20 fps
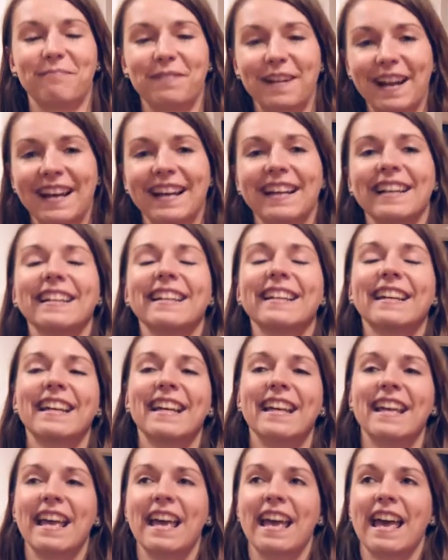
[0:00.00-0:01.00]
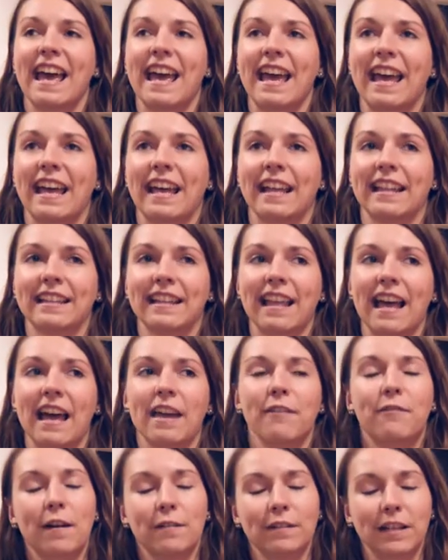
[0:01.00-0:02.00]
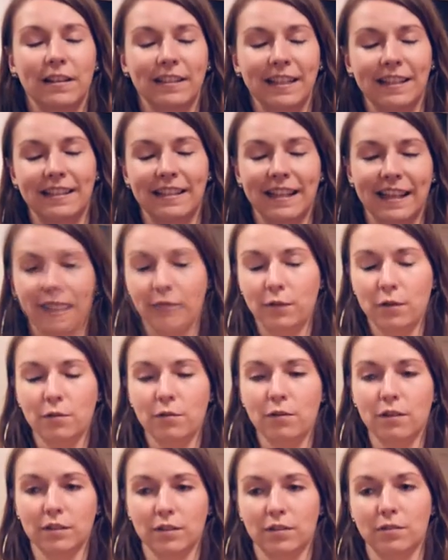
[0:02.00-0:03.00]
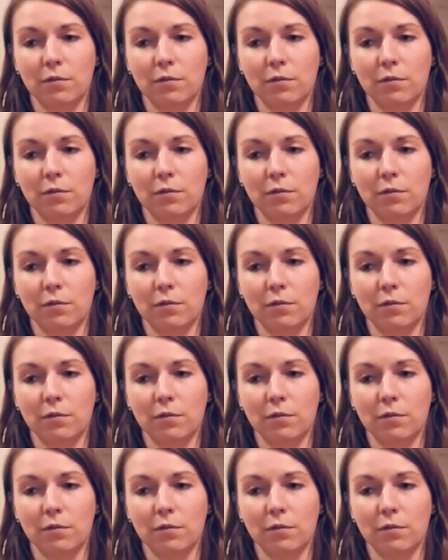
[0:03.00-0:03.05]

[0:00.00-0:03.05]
in Prague. And I found out that the view on